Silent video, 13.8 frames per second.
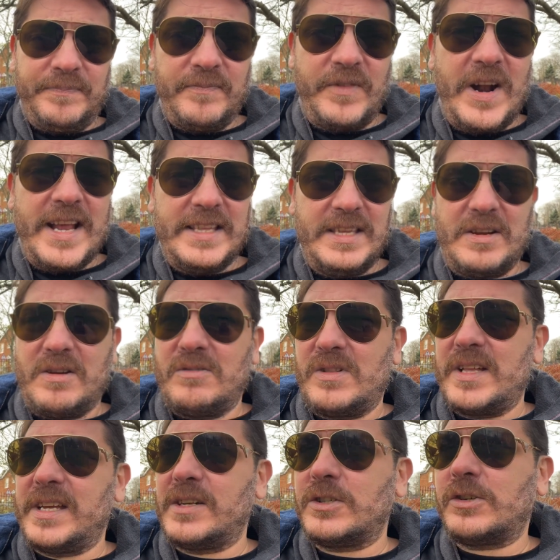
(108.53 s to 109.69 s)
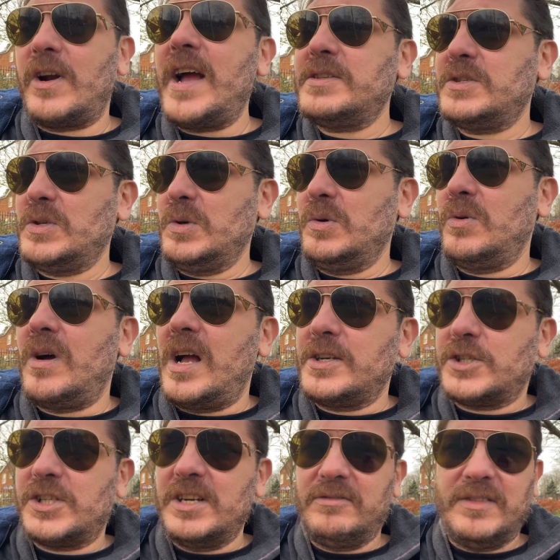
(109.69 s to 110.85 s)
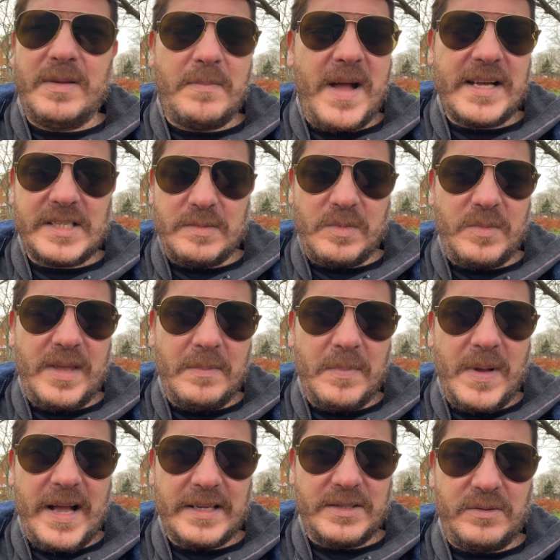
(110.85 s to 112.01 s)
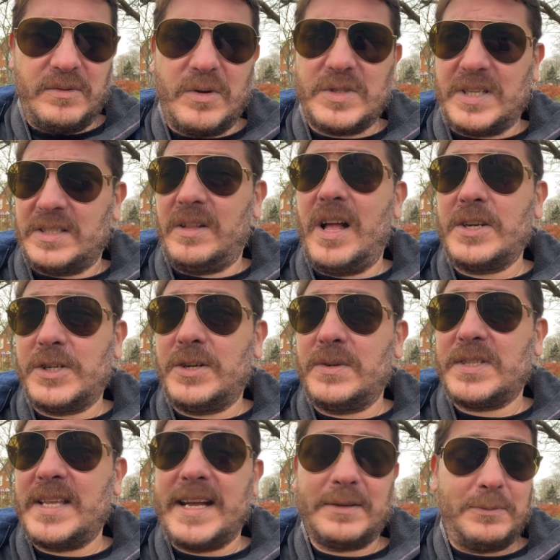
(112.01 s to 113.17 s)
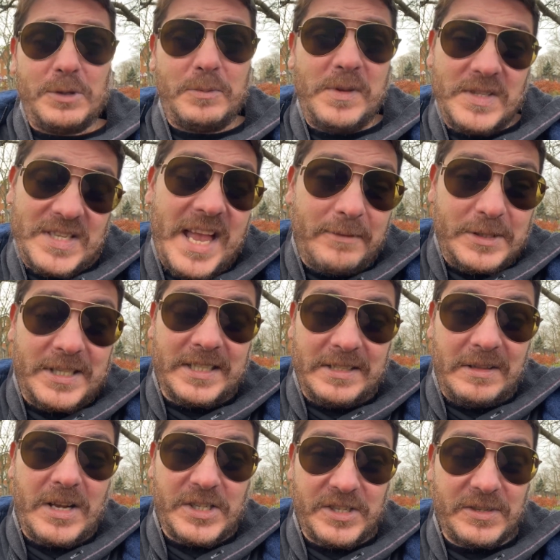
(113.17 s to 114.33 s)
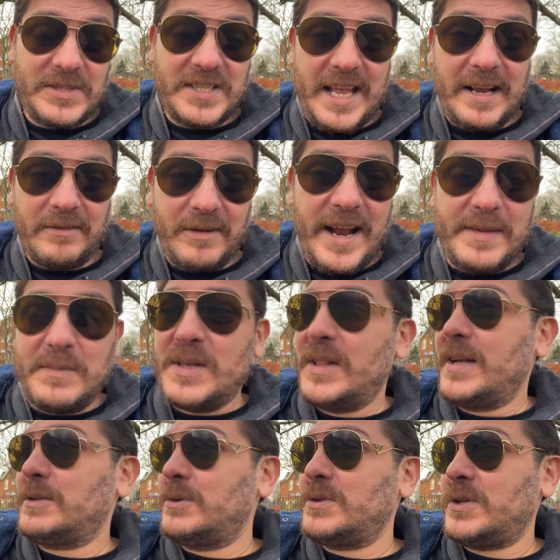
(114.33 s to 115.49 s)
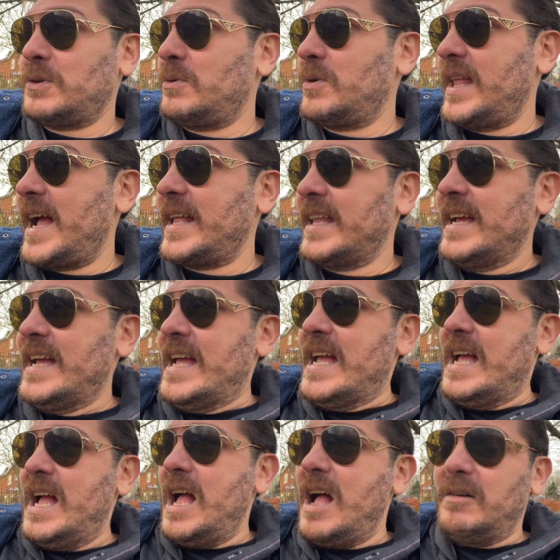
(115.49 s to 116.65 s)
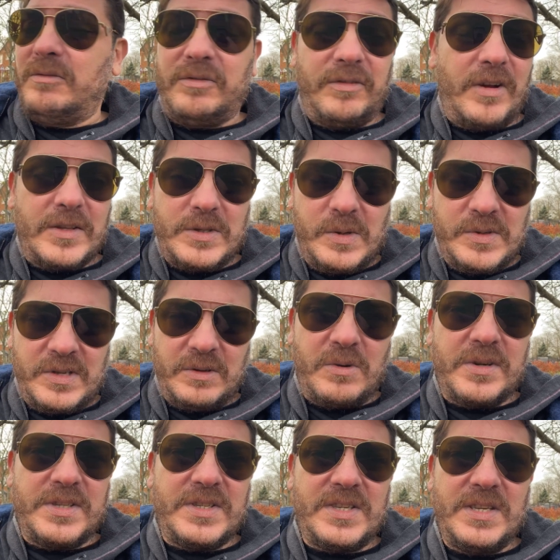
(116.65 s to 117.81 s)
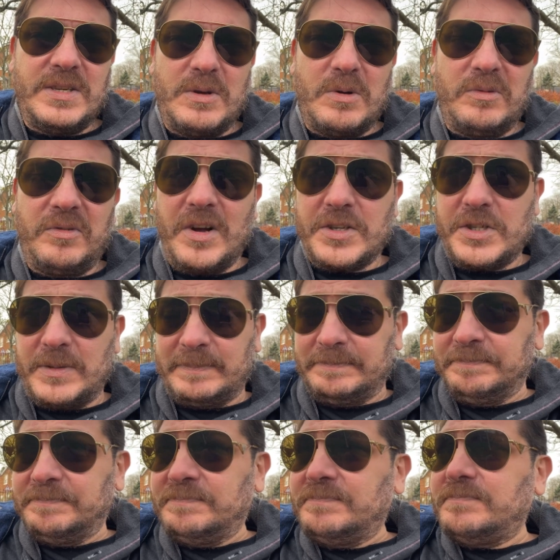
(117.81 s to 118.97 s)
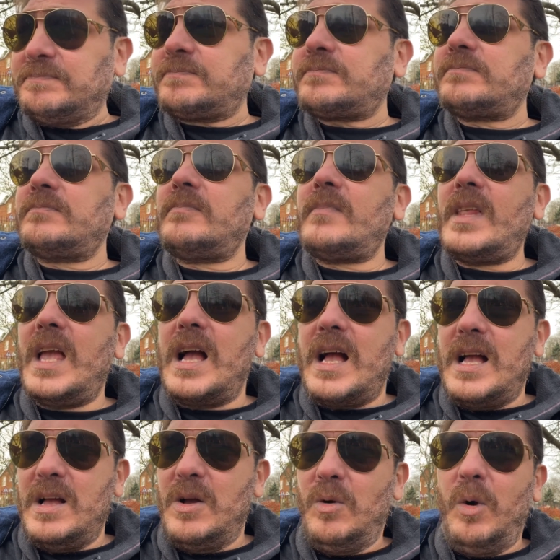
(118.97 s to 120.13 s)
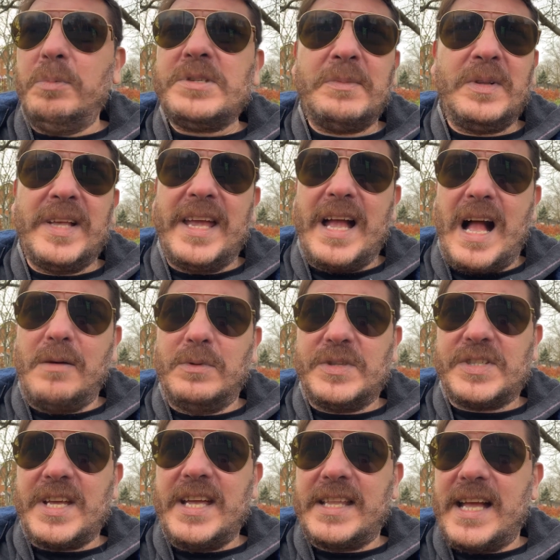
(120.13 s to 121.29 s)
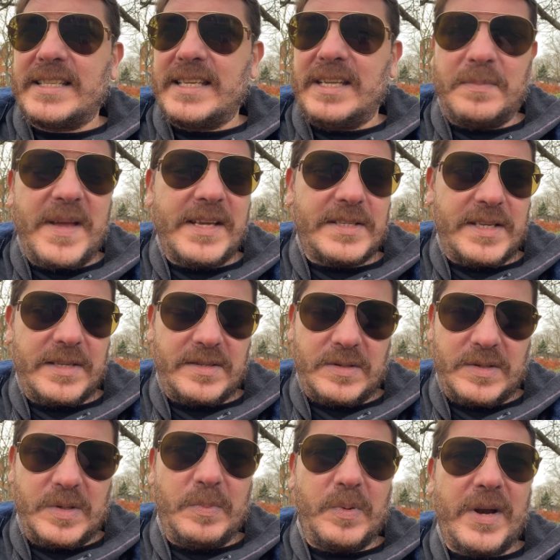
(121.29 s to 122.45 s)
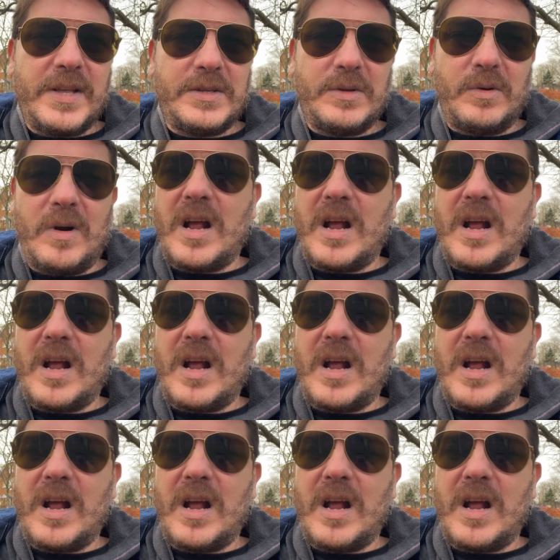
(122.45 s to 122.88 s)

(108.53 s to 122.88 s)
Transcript: Right, and try to achieve the maximum impact on your technological stack, which means have a technological stack, right? Don't ignore that. Don't ignore the CTO function. Optimally, I would say that it makes sense to separate your